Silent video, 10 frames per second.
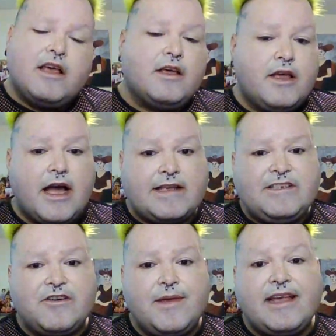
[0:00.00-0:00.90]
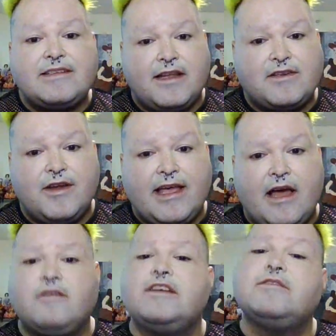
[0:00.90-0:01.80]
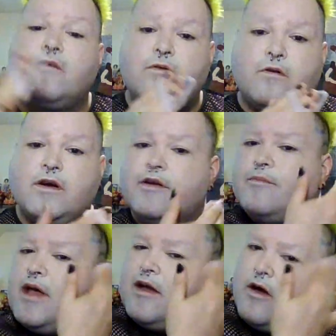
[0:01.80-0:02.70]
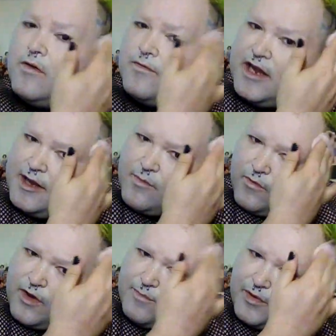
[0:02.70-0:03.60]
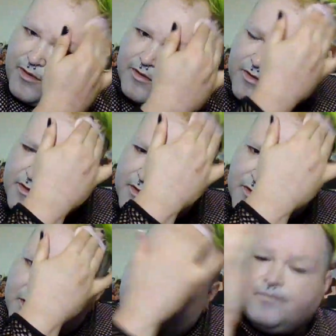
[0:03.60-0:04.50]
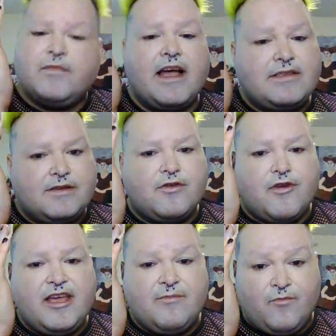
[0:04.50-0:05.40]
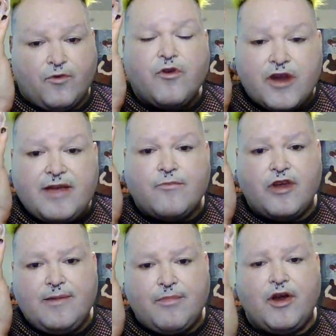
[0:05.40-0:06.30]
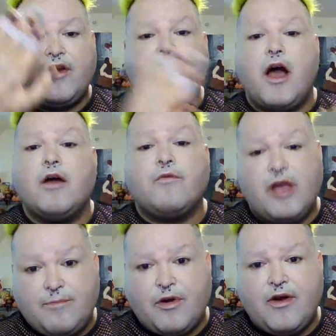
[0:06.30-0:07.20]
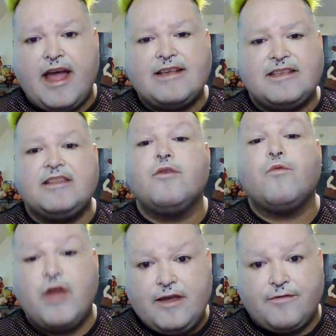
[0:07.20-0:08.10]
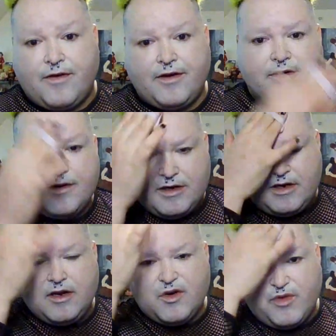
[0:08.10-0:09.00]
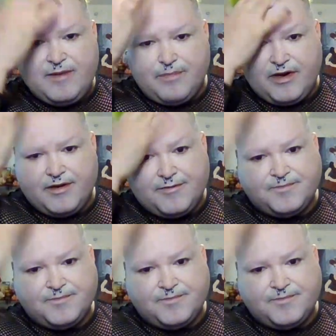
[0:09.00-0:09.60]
You guys know me as Century Countess, or my Goth name, Reaper, as in Grim Reaper, not Reaper as in the Reefer, Reaper.